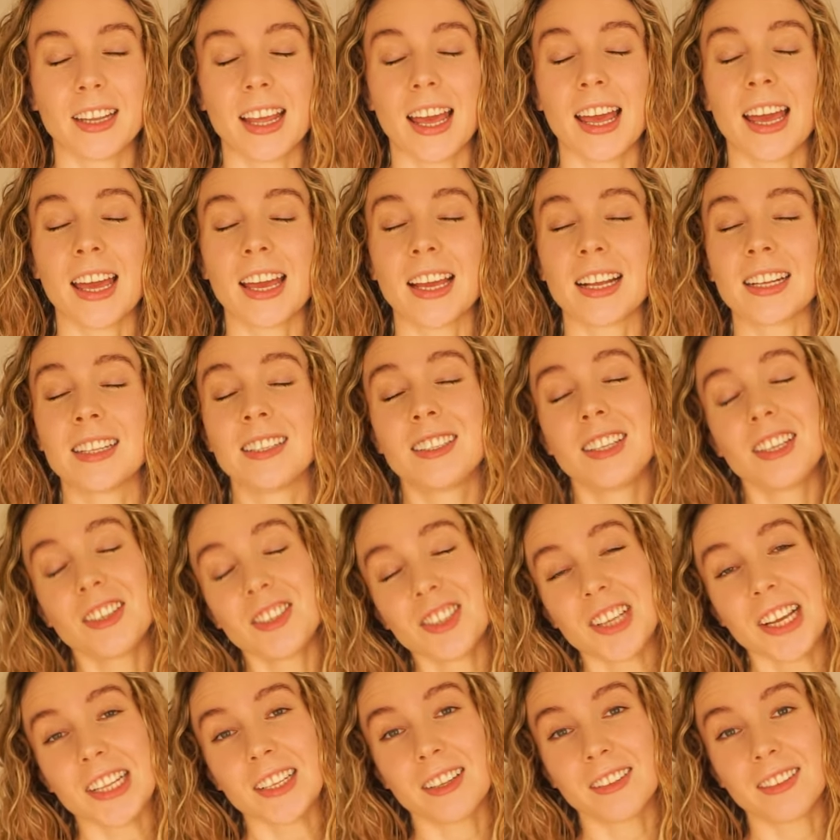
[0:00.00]
And
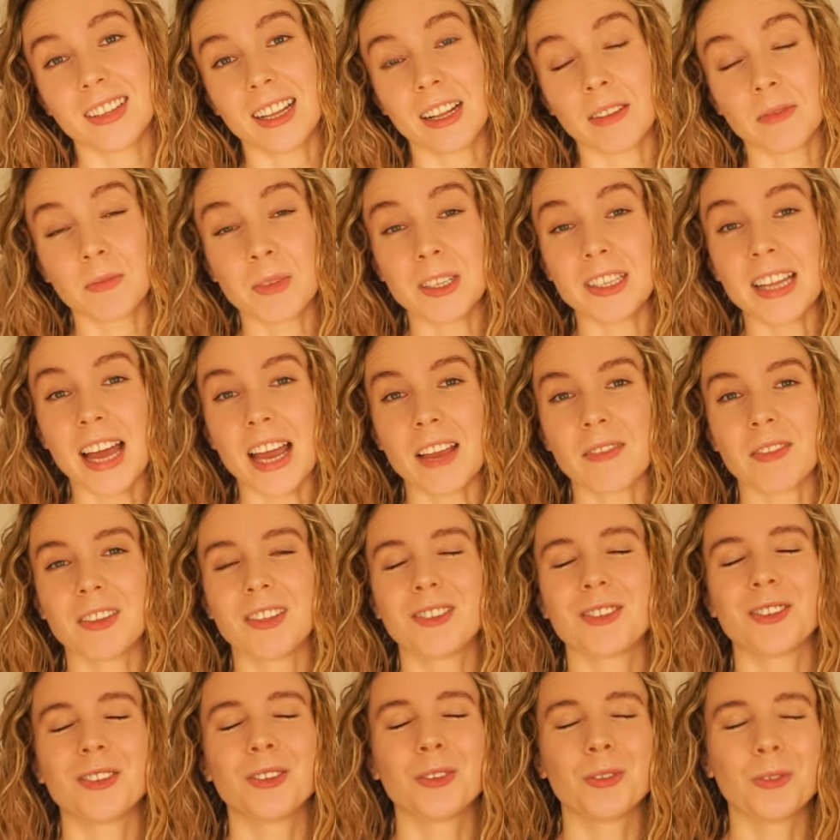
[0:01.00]
these channels help me dive
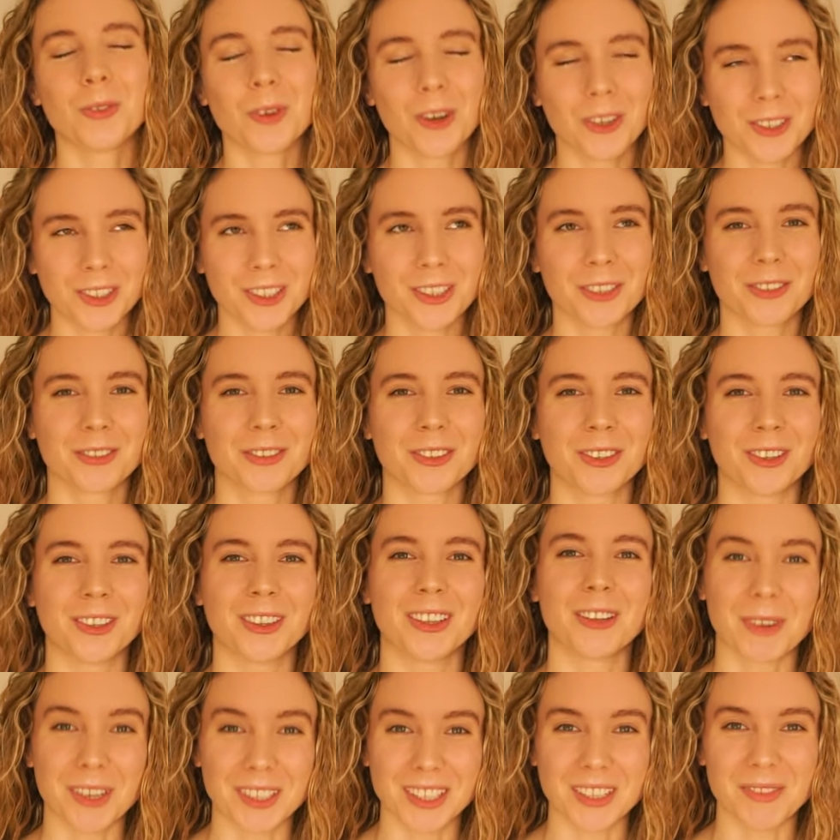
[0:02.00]
into the
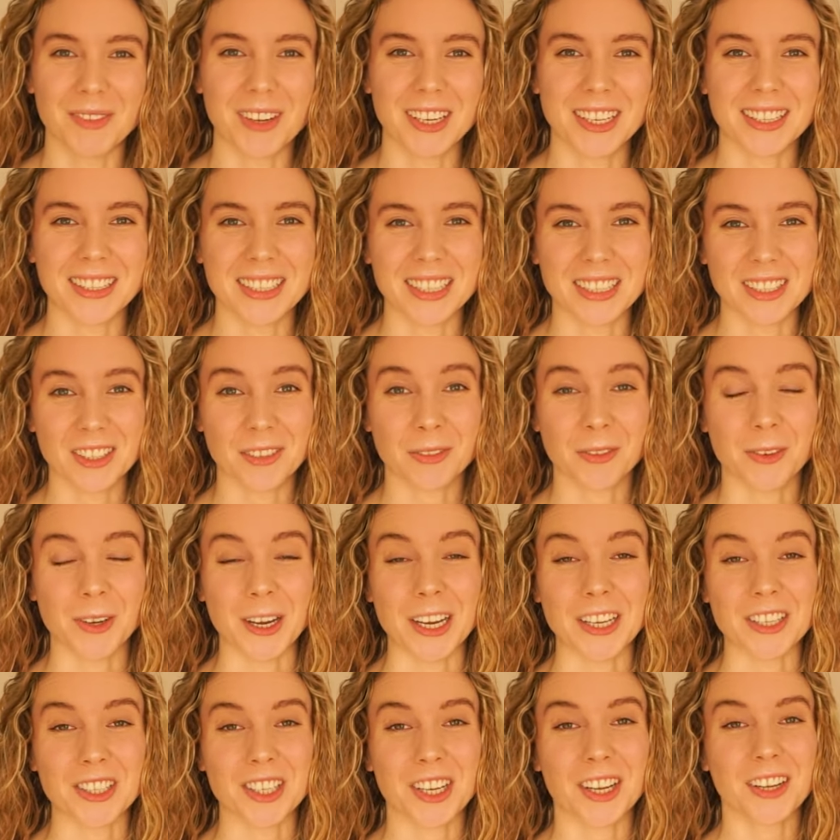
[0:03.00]
wonderful possibilities of
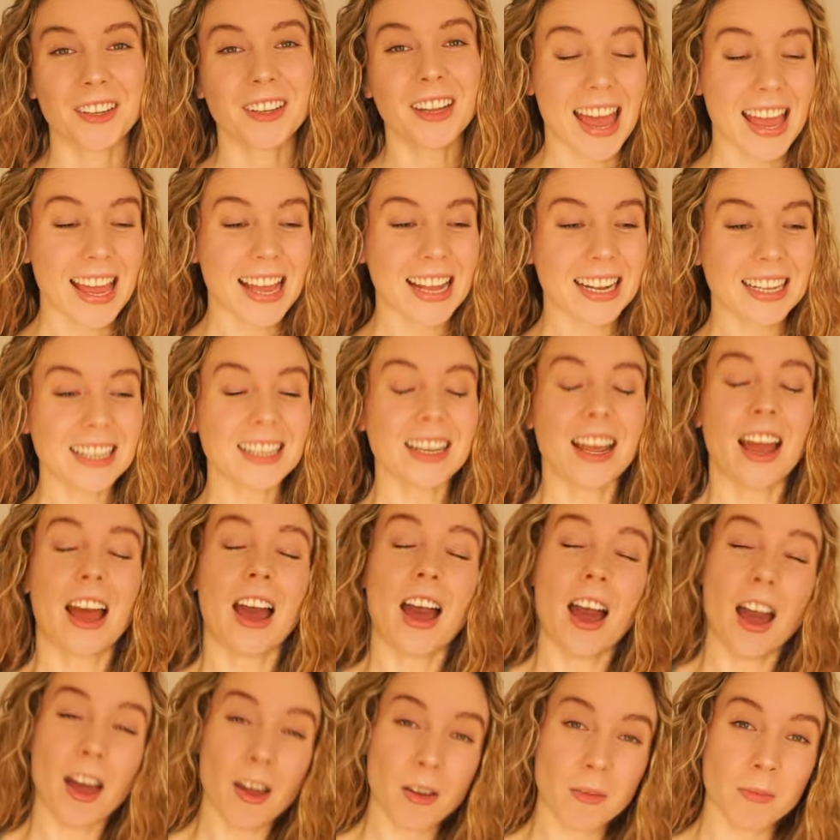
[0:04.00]
creation and
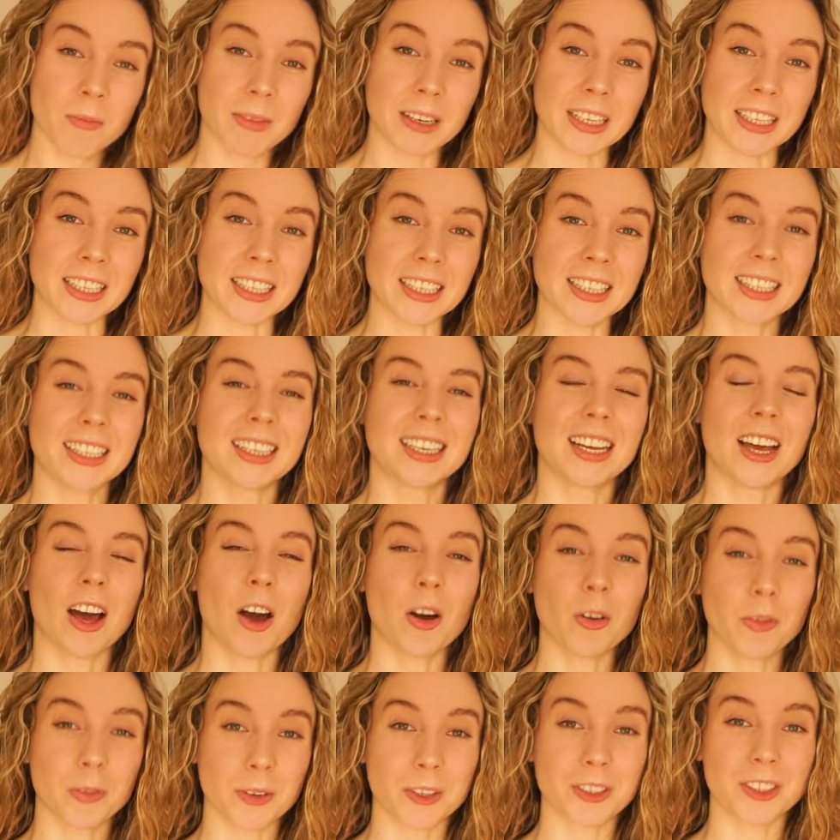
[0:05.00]
humbly
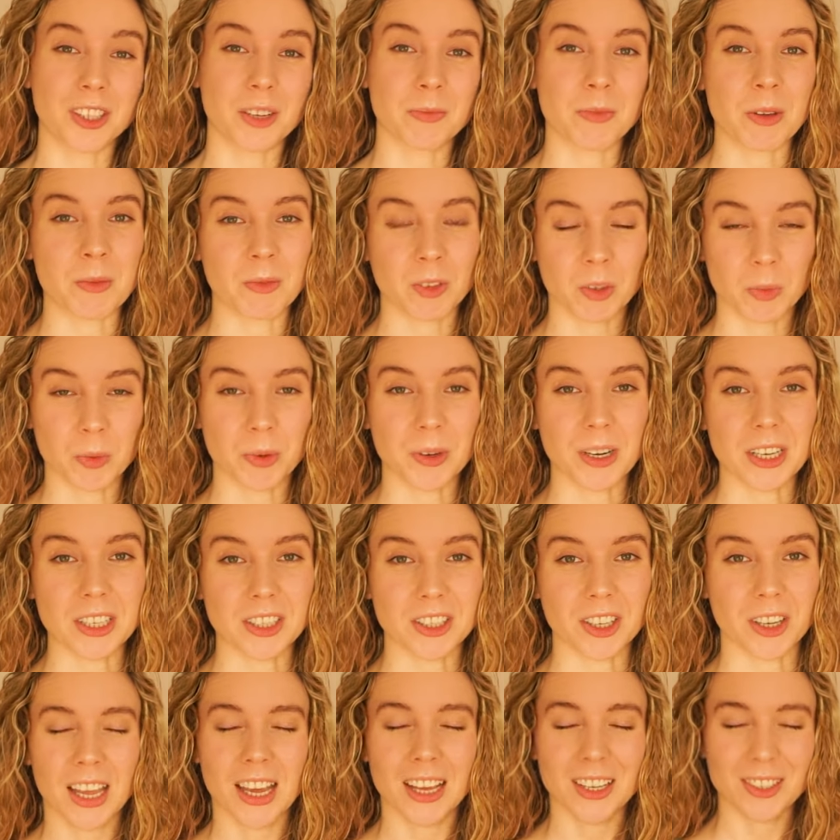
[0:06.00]
offer some
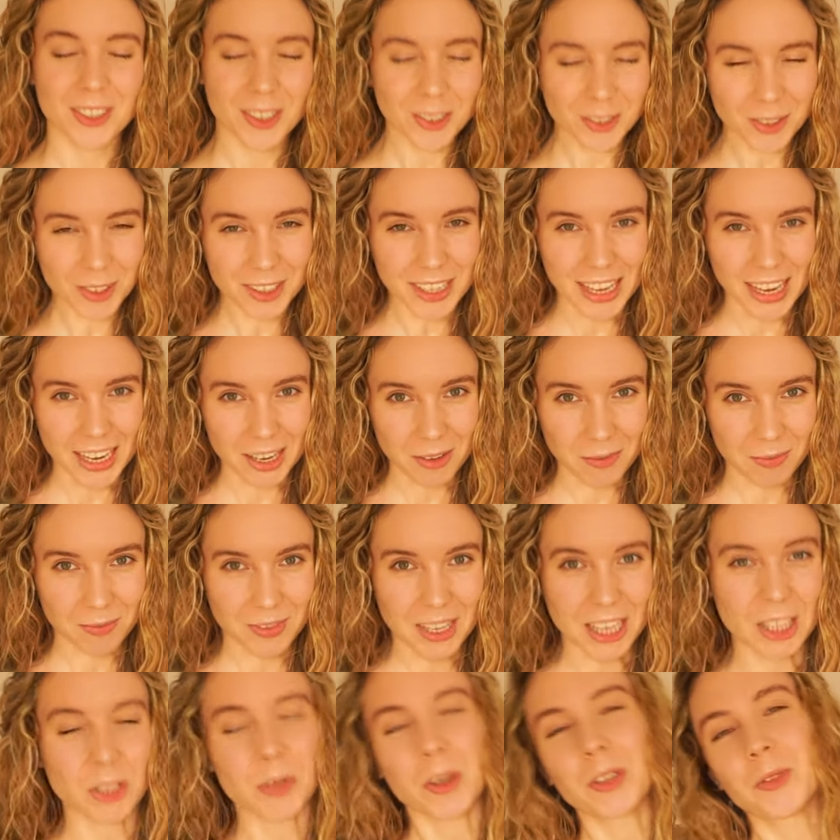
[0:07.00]
inspiration. So today,
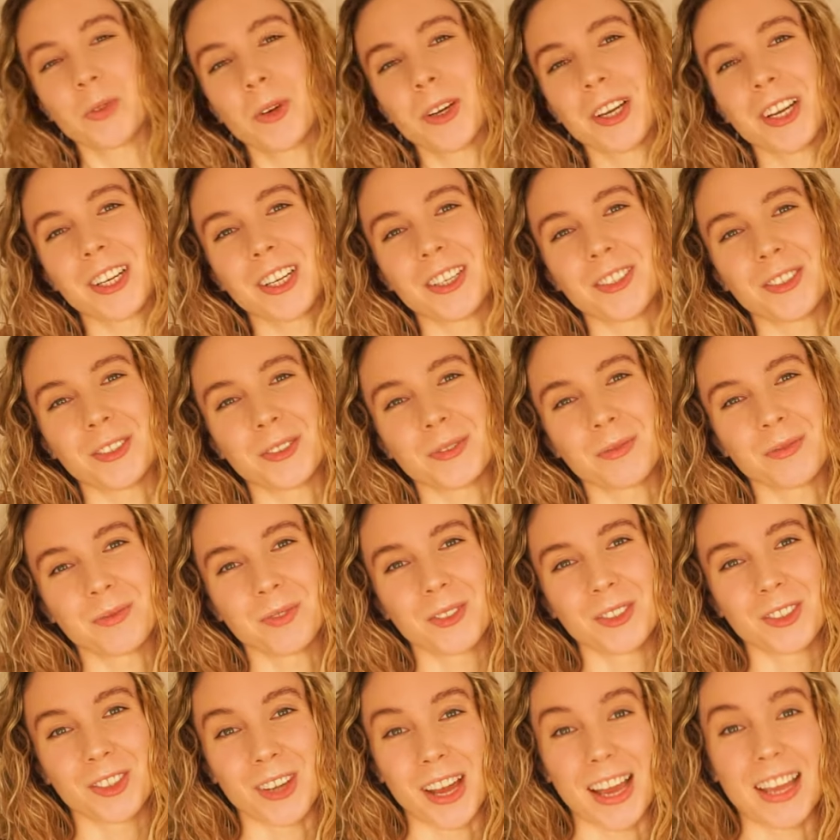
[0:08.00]
that's what we're gonna do.
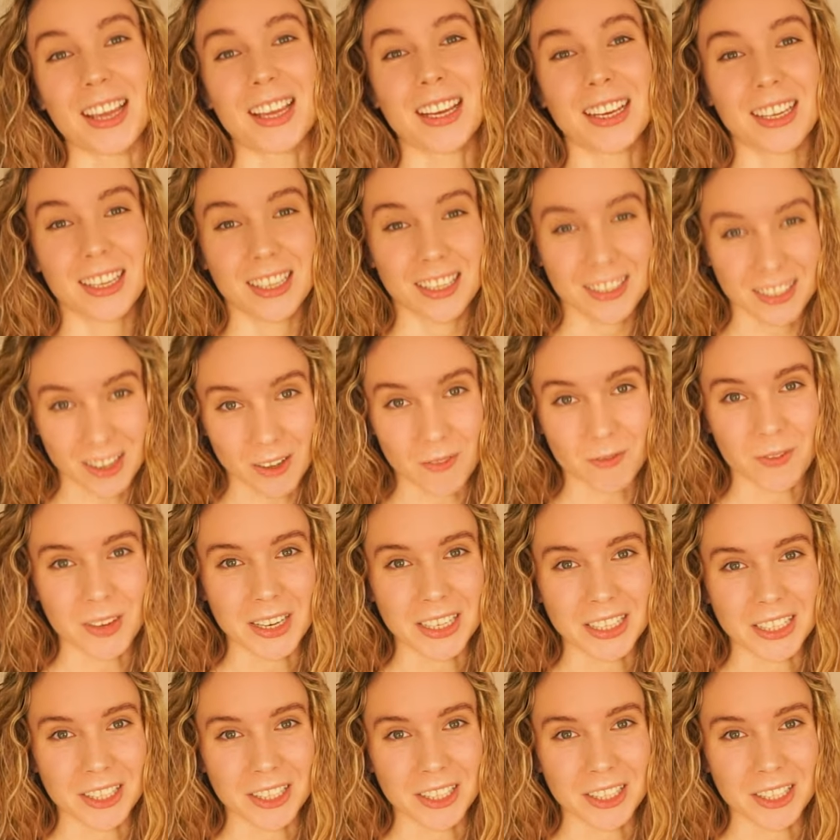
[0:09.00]
Try something